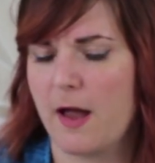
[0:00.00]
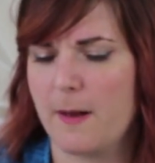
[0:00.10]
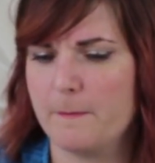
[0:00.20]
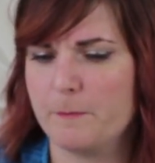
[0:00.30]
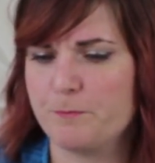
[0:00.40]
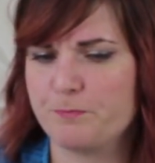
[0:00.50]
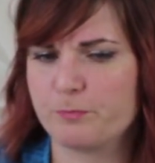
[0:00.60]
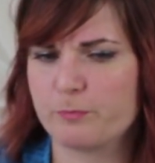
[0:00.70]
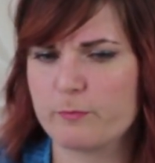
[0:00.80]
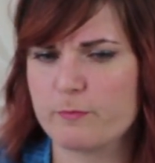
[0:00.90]

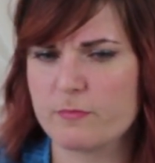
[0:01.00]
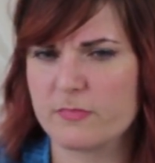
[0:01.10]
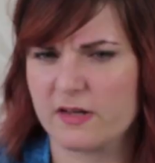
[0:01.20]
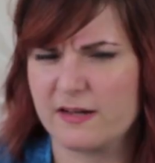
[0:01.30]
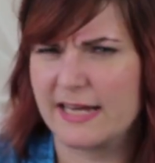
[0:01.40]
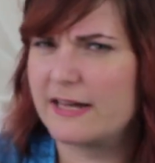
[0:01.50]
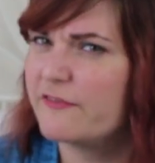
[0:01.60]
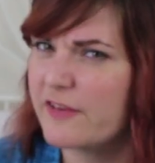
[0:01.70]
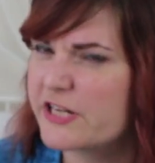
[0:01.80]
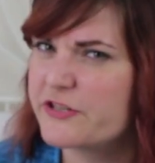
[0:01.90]
like a
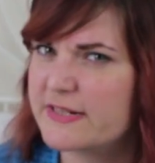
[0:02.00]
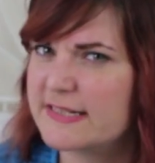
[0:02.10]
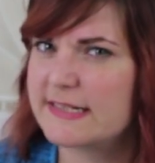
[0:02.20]
fluttery